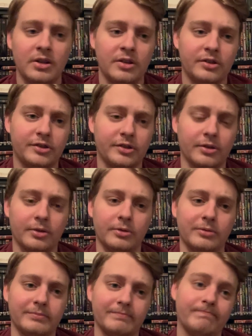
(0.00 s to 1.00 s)

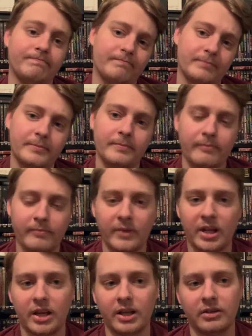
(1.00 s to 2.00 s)
So,
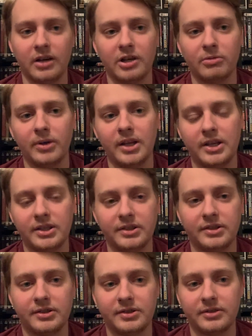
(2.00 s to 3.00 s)
in a lot of
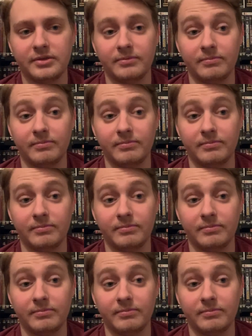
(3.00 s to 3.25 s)
ways,